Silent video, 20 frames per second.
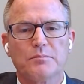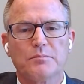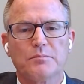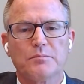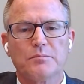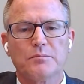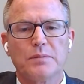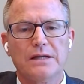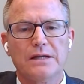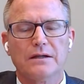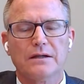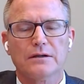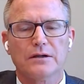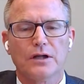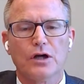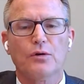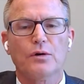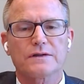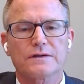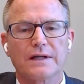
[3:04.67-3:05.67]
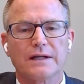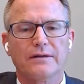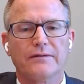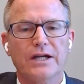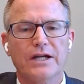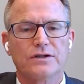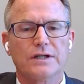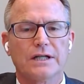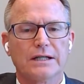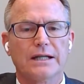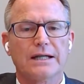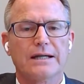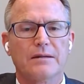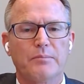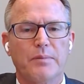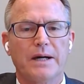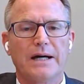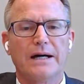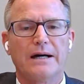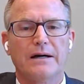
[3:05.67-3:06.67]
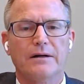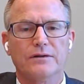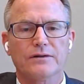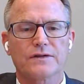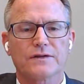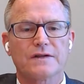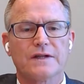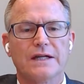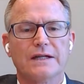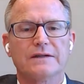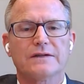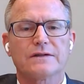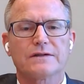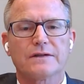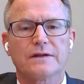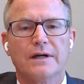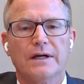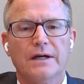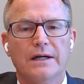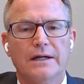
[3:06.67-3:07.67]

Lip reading: be the lowest elevation in Lake Powell since